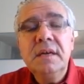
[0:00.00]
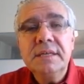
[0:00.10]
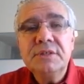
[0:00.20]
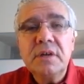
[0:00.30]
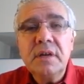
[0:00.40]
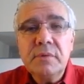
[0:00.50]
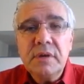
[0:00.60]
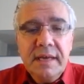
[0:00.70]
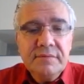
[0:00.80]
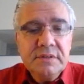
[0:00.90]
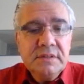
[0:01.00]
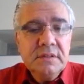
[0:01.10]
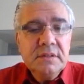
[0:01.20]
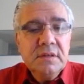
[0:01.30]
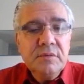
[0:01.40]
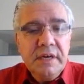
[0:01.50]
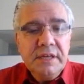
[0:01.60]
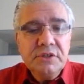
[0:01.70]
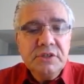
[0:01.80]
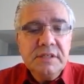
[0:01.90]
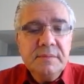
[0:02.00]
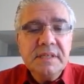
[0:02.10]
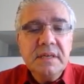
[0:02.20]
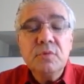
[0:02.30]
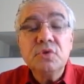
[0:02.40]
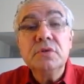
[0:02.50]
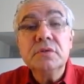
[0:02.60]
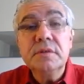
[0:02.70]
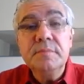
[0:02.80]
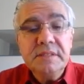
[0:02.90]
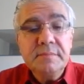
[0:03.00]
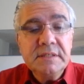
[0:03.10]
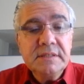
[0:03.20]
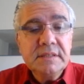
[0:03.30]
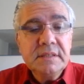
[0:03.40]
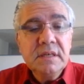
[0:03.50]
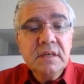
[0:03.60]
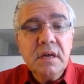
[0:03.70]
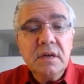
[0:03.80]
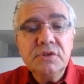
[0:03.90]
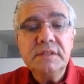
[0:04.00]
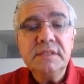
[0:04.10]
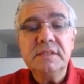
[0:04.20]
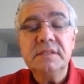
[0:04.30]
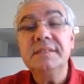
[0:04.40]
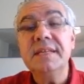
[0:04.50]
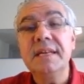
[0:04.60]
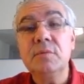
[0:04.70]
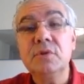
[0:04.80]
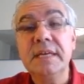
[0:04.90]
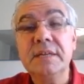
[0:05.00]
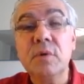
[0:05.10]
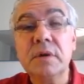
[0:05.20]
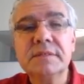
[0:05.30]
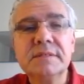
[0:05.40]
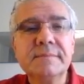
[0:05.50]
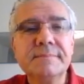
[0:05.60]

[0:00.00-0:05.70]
Lecture number 11, relationships and emotional commitment, conscious and sustainable networks.